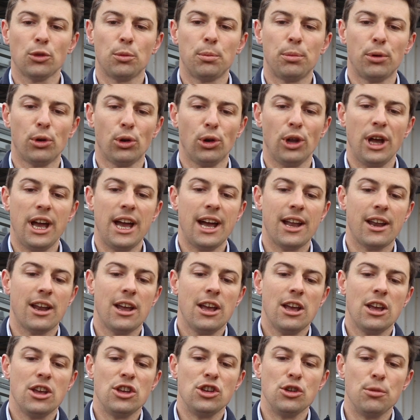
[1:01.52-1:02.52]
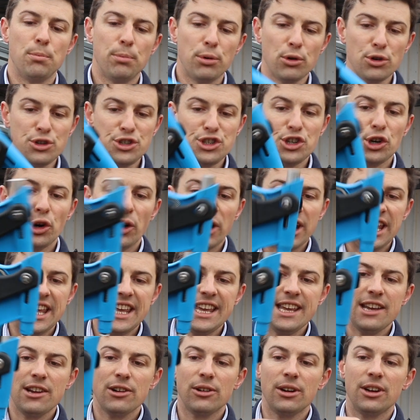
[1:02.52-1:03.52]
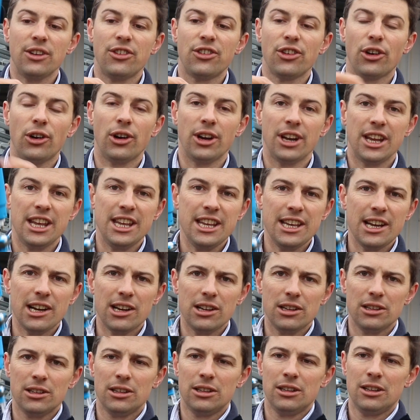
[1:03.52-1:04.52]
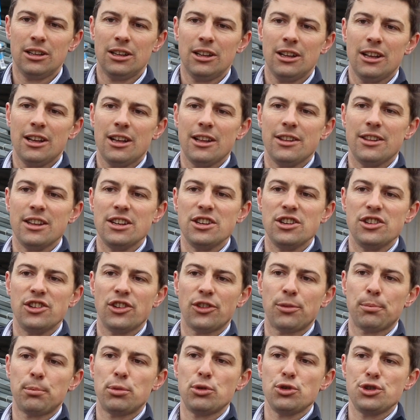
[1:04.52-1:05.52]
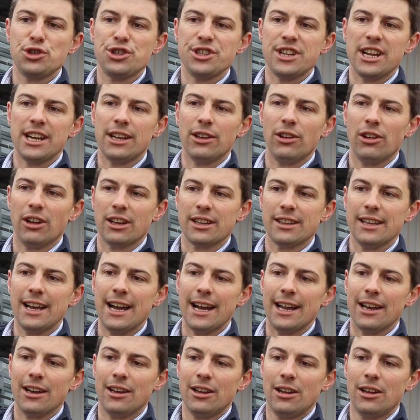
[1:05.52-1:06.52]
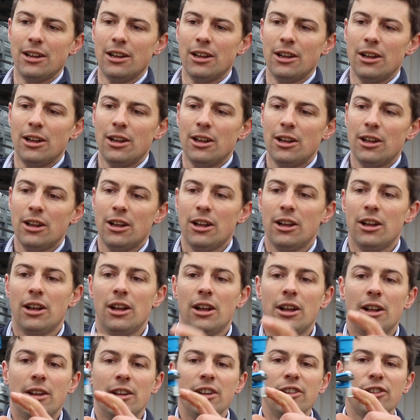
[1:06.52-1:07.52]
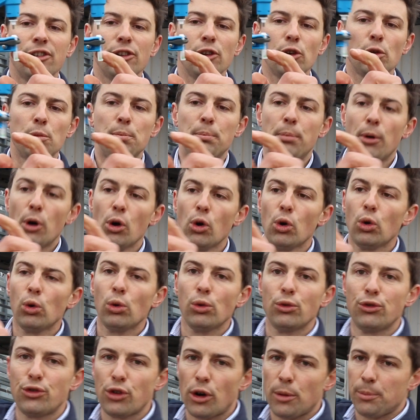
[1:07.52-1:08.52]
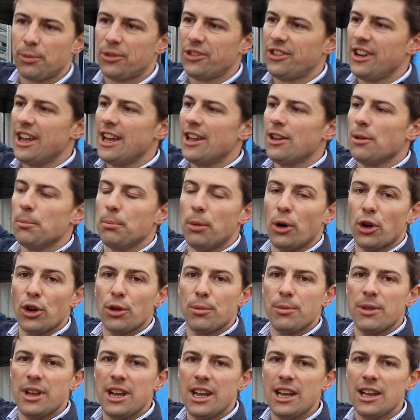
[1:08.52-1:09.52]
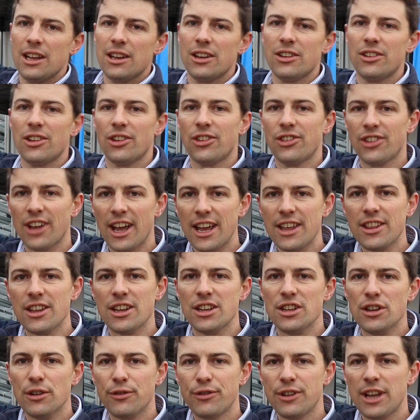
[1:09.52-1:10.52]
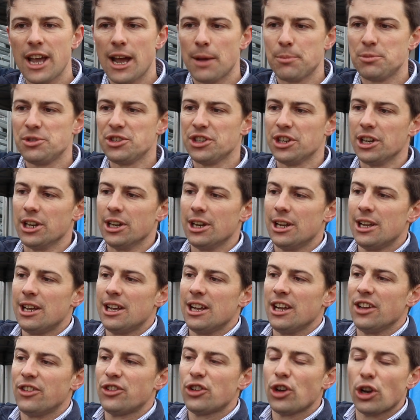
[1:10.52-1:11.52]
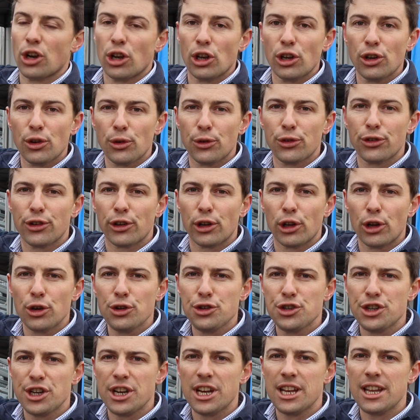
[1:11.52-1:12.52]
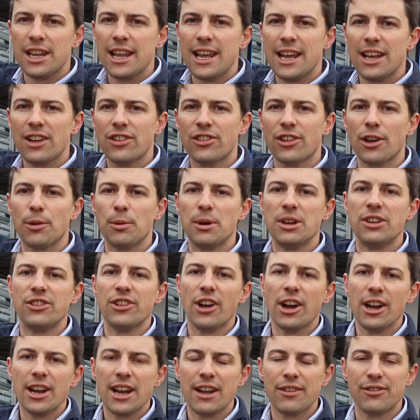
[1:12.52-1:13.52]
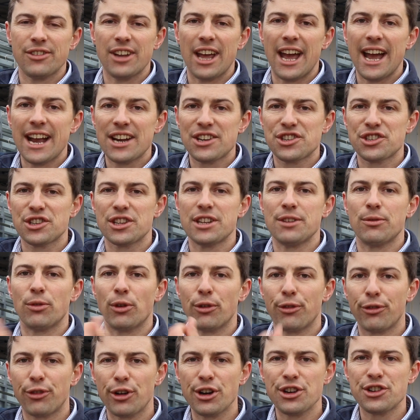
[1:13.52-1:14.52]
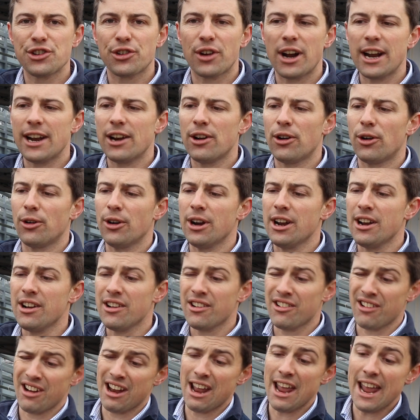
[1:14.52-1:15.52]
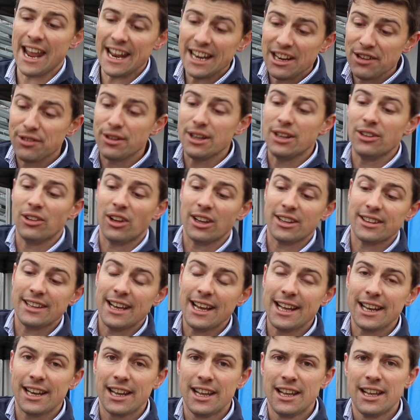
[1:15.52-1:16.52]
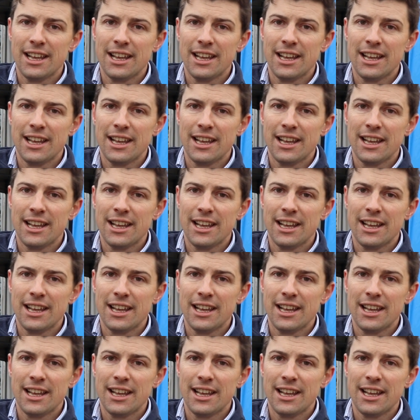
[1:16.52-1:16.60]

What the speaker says: will pull out, you put your ear inside here, then you just push down like that. This little ball drops down the bottom there to say that you've captured it. It's got a little solution in there, so we don't have to actually refrigerate it or anything like that.